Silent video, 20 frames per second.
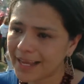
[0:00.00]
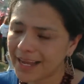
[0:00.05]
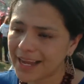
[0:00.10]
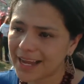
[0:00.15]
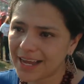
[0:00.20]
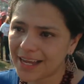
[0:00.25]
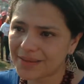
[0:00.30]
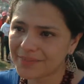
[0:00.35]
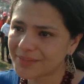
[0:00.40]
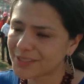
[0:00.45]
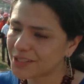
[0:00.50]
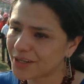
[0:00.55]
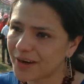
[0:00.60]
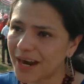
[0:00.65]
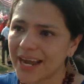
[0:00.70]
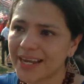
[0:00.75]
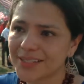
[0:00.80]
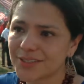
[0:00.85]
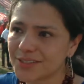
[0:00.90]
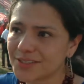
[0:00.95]
Um, so
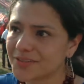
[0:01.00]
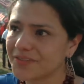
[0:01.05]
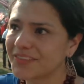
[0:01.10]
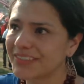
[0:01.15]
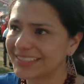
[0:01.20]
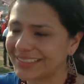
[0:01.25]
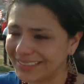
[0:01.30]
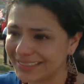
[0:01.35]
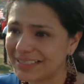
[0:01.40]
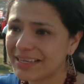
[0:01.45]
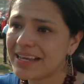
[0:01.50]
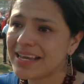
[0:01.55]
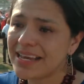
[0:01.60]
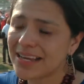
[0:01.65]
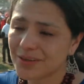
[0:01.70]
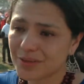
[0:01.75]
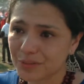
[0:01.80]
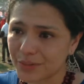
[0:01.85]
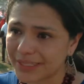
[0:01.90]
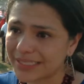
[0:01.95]
I just feel
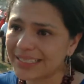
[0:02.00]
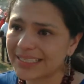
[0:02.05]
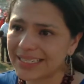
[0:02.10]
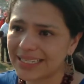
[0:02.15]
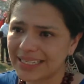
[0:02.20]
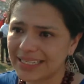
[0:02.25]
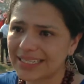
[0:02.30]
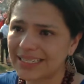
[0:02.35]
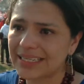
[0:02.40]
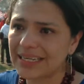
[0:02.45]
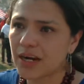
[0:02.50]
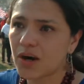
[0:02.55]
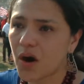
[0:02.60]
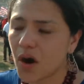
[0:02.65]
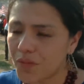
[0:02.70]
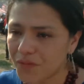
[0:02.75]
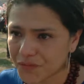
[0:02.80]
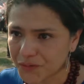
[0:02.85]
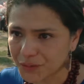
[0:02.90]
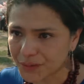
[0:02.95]
really
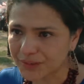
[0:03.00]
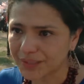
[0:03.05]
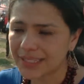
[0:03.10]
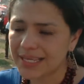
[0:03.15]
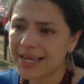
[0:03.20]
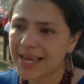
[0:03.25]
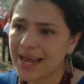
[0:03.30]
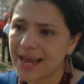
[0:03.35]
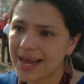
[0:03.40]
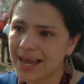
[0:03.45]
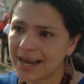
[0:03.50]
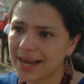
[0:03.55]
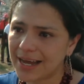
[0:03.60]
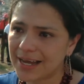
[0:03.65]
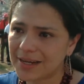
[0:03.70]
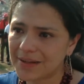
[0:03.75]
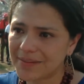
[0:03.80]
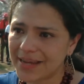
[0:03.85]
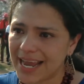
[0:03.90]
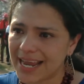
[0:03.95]
hopeful uh,